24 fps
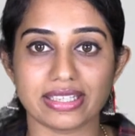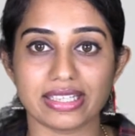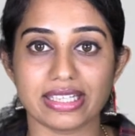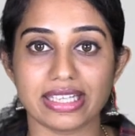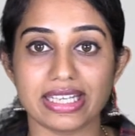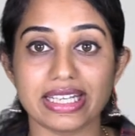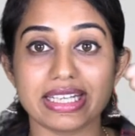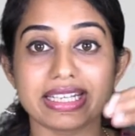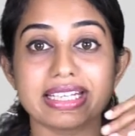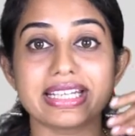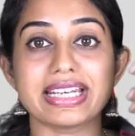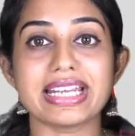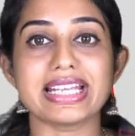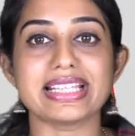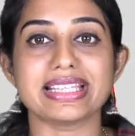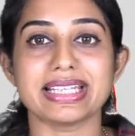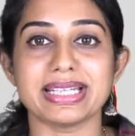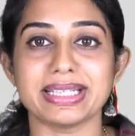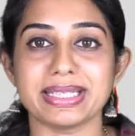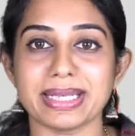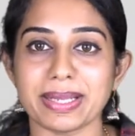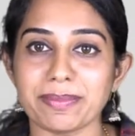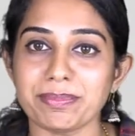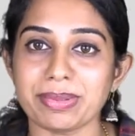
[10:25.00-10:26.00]
increase
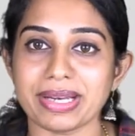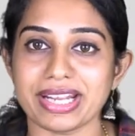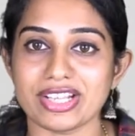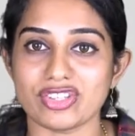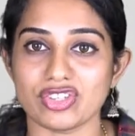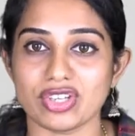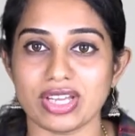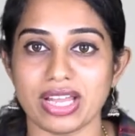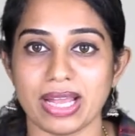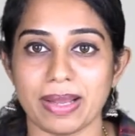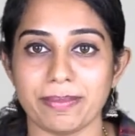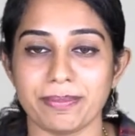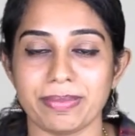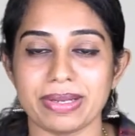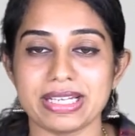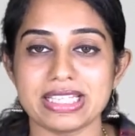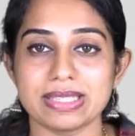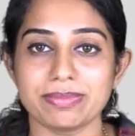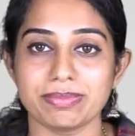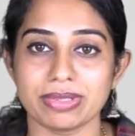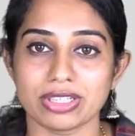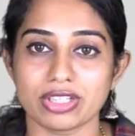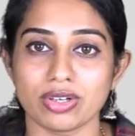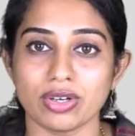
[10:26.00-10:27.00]
in temperature happens
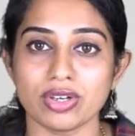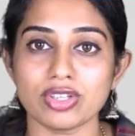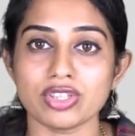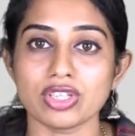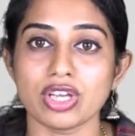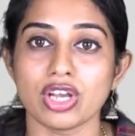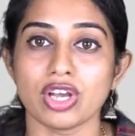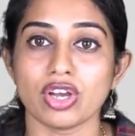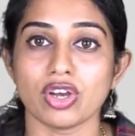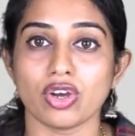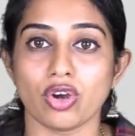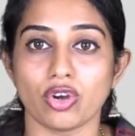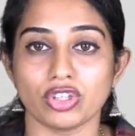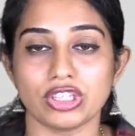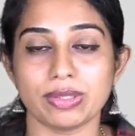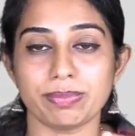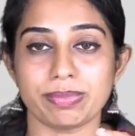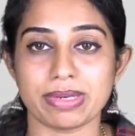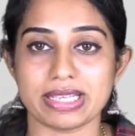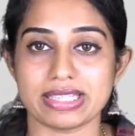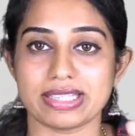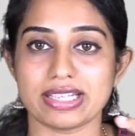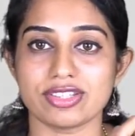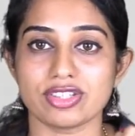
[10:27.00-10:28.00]
because of the
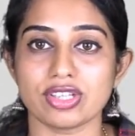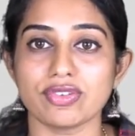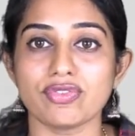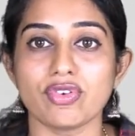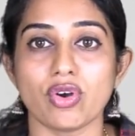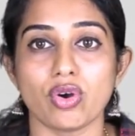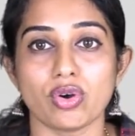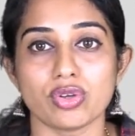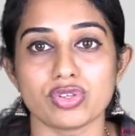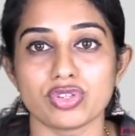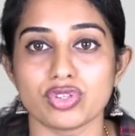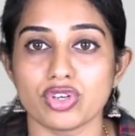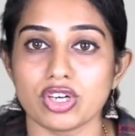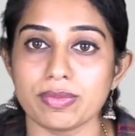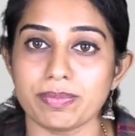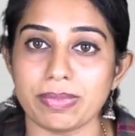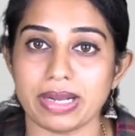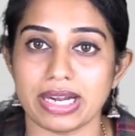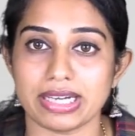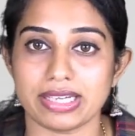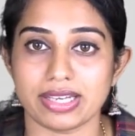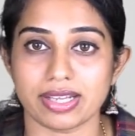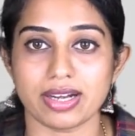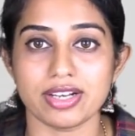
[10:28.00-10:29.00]
presence of ozone
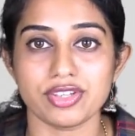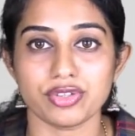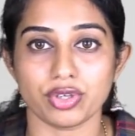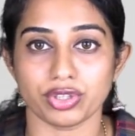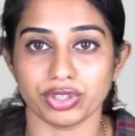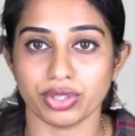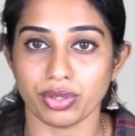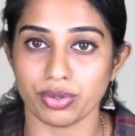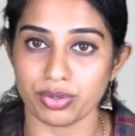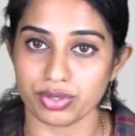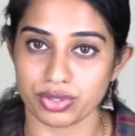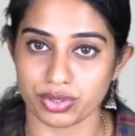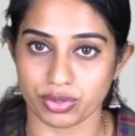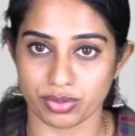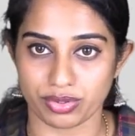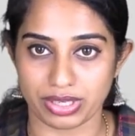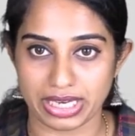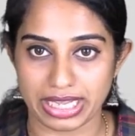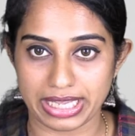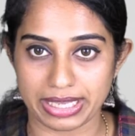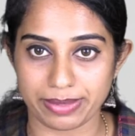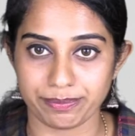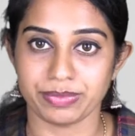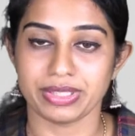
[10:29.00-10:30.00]
particles or the ozone
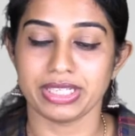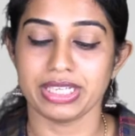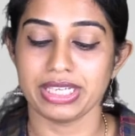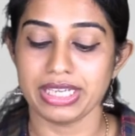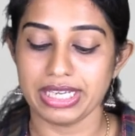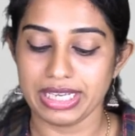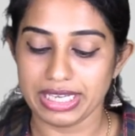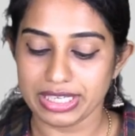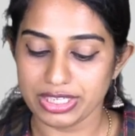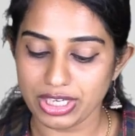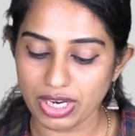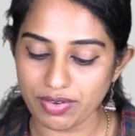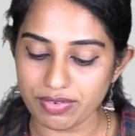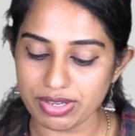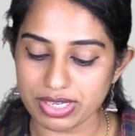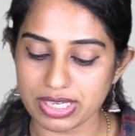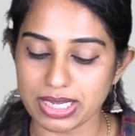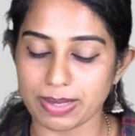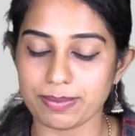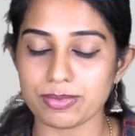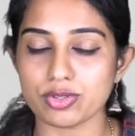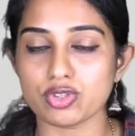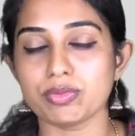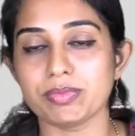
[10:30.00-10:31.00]
layer. Now it
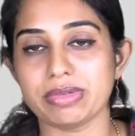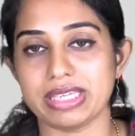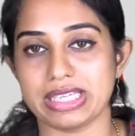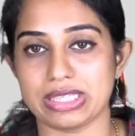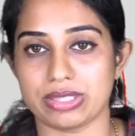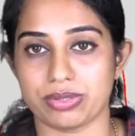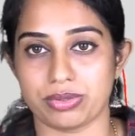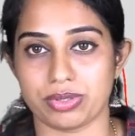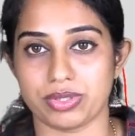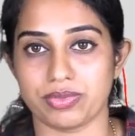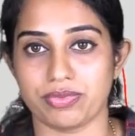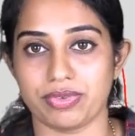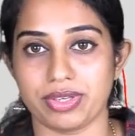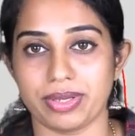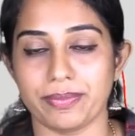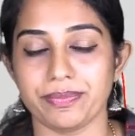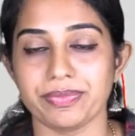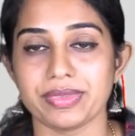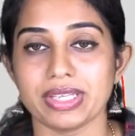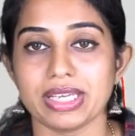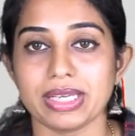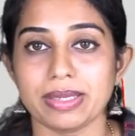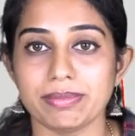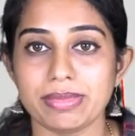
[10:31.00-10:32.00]
comes to mesosphere.
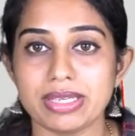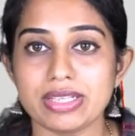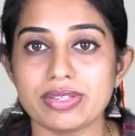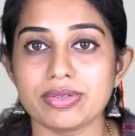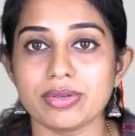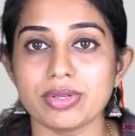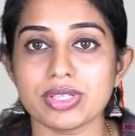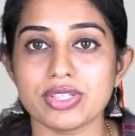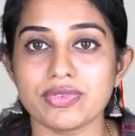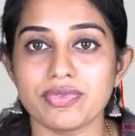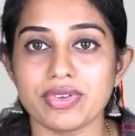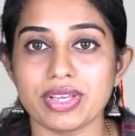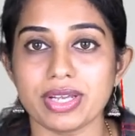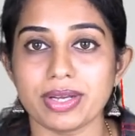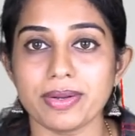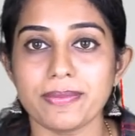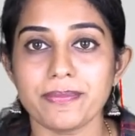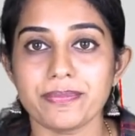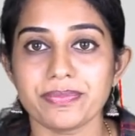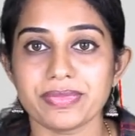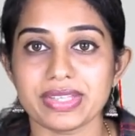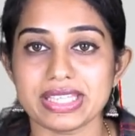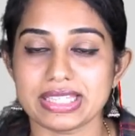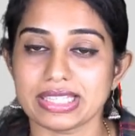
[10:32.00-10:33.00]
Mesosphere
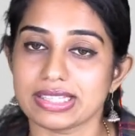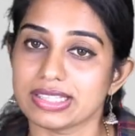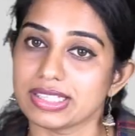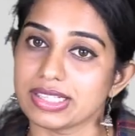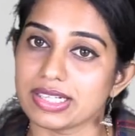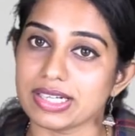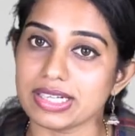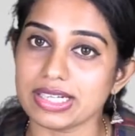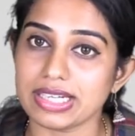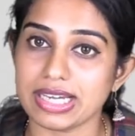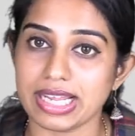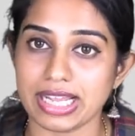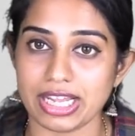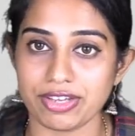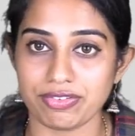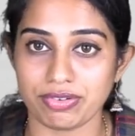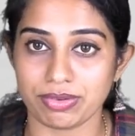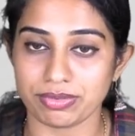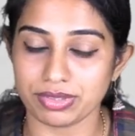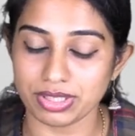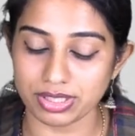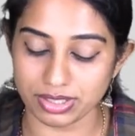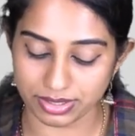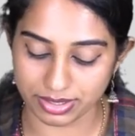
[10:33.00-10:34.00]
is the third layer
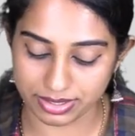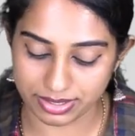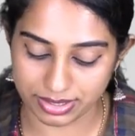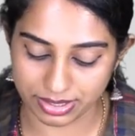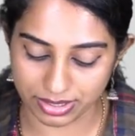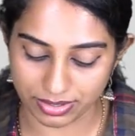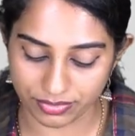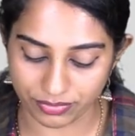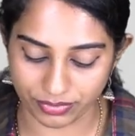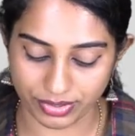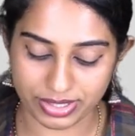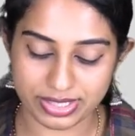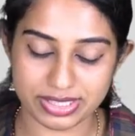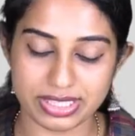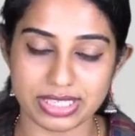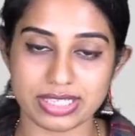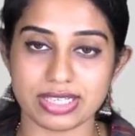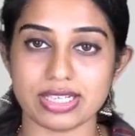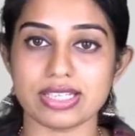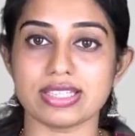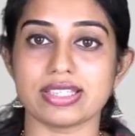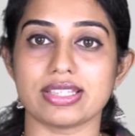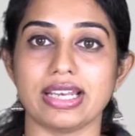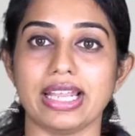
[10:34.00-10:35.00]
from the Earth's surface. It
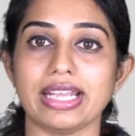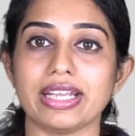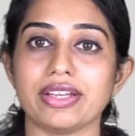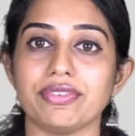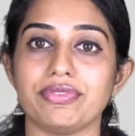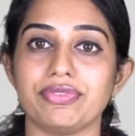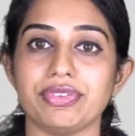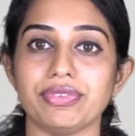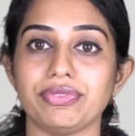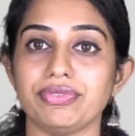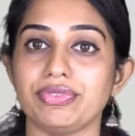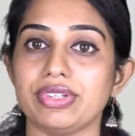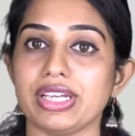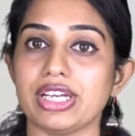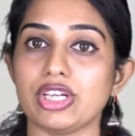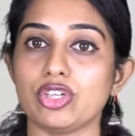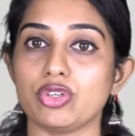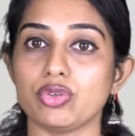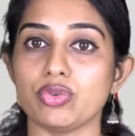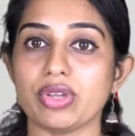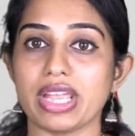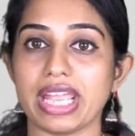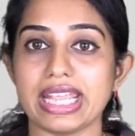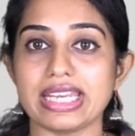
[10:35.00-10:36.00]
is like 50
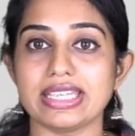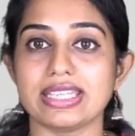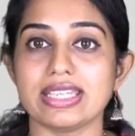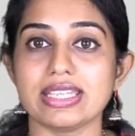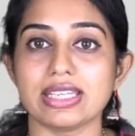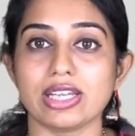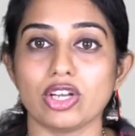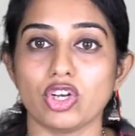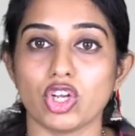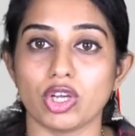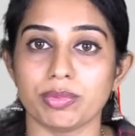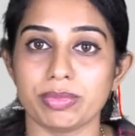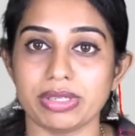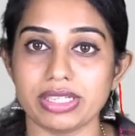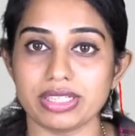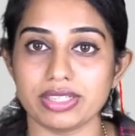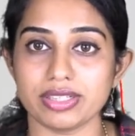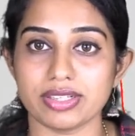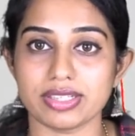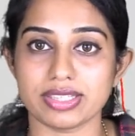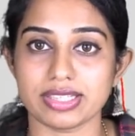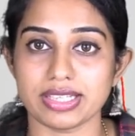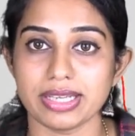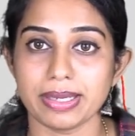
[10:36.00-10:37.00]
to 80
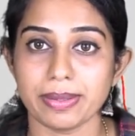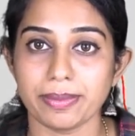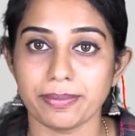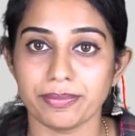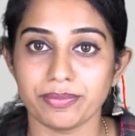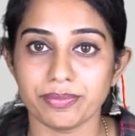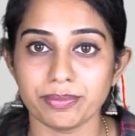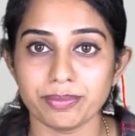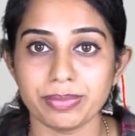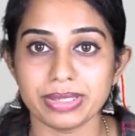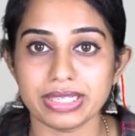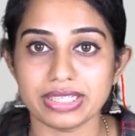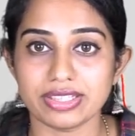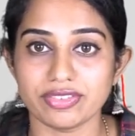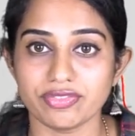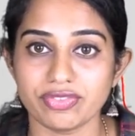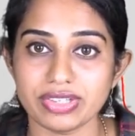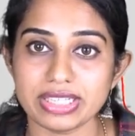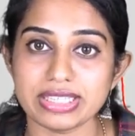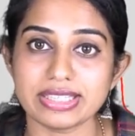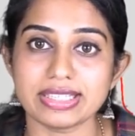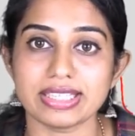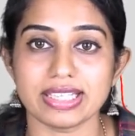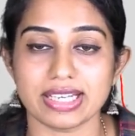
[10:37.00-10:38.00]
kilometers
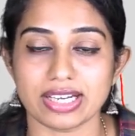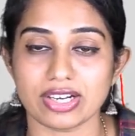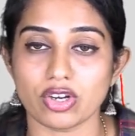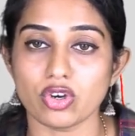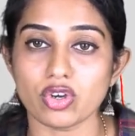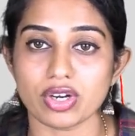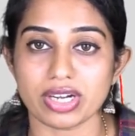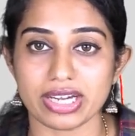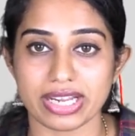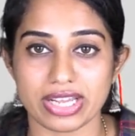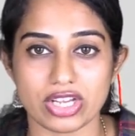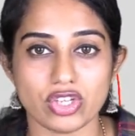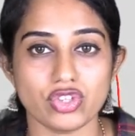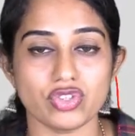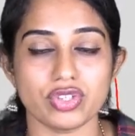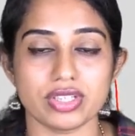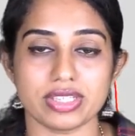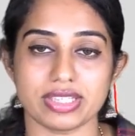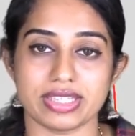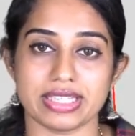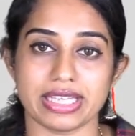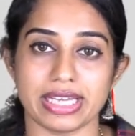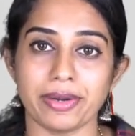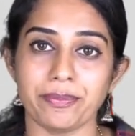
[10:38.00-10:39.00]
width or range
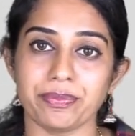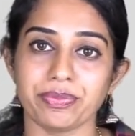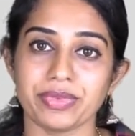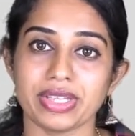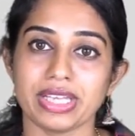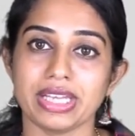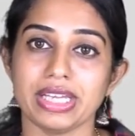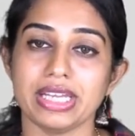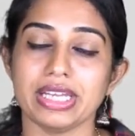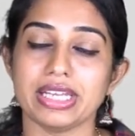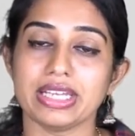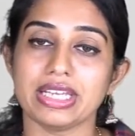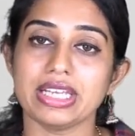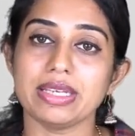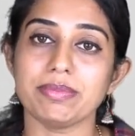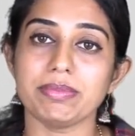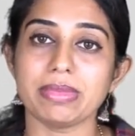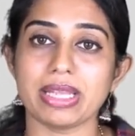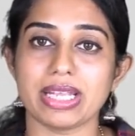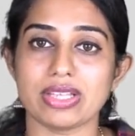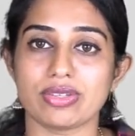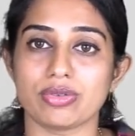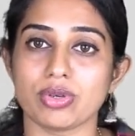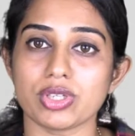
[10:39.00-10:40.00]
is there. In
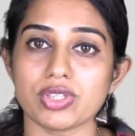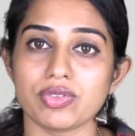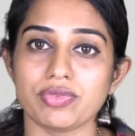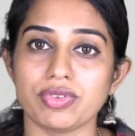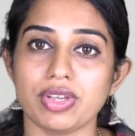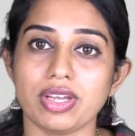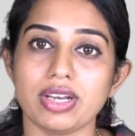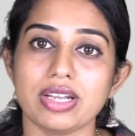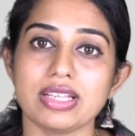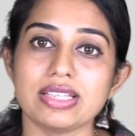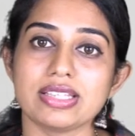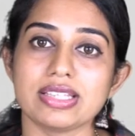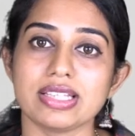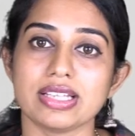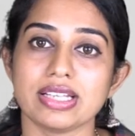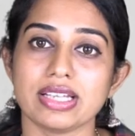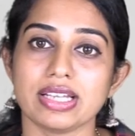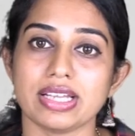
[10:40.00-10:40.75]
mesosphere is